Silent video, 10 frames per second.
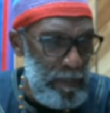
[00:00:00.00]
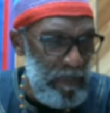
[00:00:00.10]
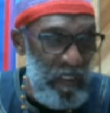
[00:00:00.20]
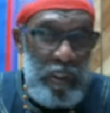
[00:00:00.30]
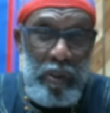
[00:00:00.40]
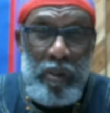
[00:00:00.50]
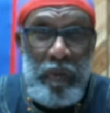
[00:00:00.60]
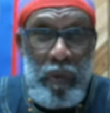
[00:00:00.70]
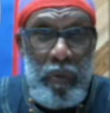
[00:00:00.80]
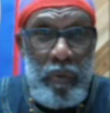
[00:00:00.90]
For those
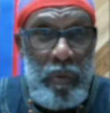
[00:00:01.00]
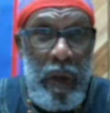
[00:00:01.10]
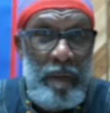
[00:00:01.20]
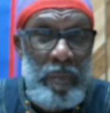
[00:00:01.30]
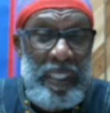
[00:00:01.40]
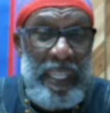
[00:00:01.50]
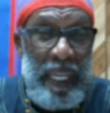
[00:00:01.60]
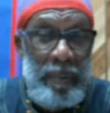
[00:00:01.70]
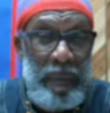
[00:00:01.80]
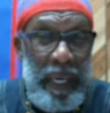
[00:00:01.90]
of you, you know, I mentioned
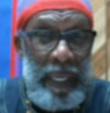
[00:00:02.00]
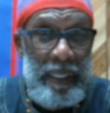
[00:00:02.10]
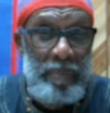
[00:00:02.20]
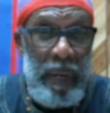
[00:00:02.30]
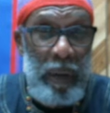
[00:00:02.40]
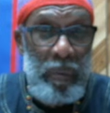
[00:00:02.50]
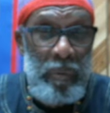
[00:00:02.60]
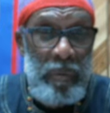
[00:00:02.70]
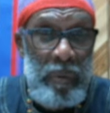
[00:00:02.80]
that in the past about,